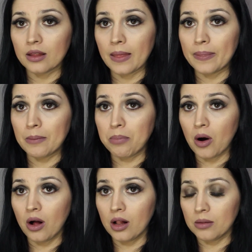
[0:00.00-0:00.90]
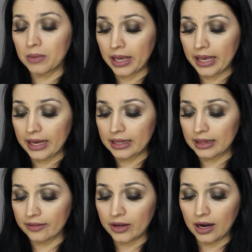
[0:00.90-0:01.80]
the balm
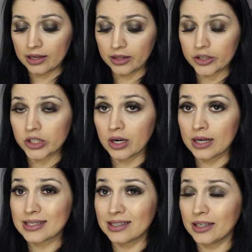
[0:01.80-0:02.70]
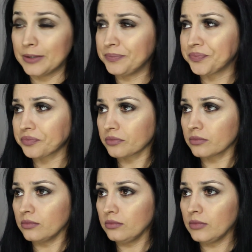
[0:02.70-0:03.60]
and the highlighter as a
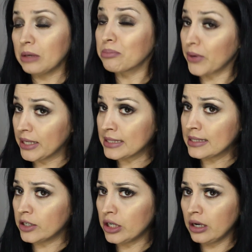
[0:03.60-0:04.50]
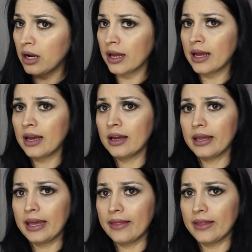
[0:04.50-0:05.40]
bronzer,
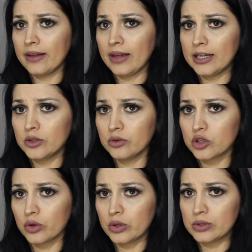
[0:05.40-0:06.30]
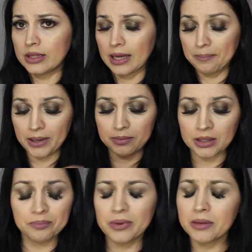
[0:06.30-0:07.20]
and then I do enjoy using that
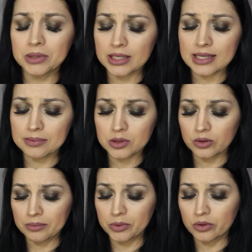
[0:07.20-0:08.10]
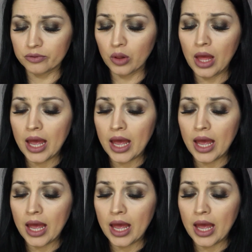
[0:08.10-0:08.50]
pigment. Pigment is absolutely beautiful,